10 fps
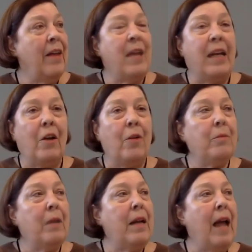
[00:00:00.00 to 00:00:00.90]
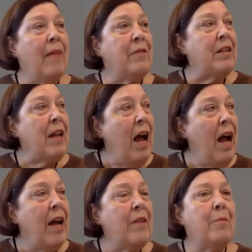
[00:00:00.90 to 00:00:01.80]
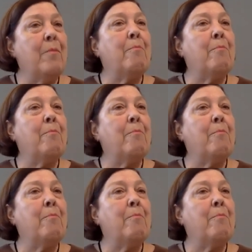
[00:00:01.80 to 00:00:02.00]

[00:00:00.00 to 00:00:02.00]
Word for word: they don't have the tithe,